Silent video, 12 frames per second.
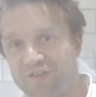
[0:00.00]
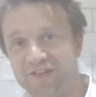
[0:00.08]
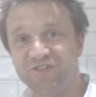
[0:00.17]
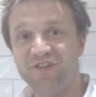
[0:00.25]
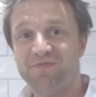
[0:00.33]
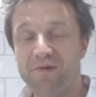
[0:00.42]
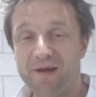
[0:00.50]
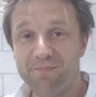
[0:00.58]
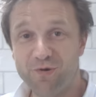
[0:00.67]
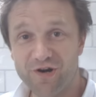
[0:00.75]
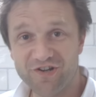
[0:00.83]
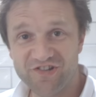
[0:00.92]
So that's enough of my
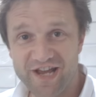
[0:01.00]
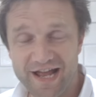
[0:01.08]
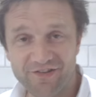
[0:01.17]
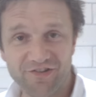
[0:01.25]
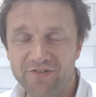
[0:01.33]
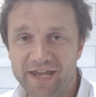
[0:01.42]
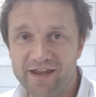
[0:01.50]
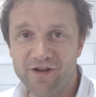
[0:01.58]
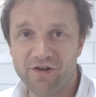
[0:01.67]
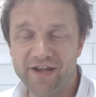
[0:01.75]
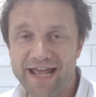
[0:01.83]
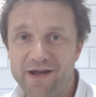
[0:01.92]
boring chat. Take a
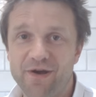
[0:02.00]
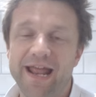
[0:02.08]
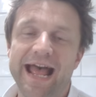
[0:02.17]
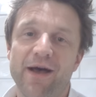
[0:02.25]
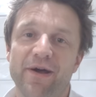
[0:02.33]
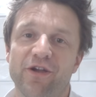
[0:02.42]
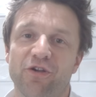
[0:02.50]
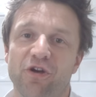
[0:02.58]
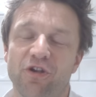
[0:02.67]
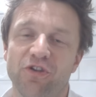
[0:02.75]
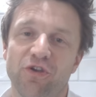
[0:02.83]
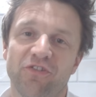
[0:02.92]
look now at how I got
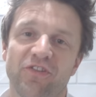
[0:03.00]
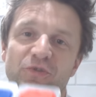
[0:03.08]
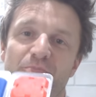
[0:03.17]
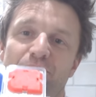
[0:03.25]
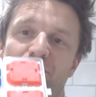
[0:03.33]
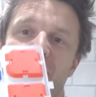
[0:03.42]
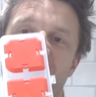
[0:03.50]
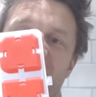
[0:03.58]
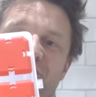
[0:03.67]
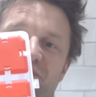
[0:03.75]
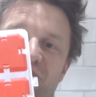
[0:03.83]
on using this brilliant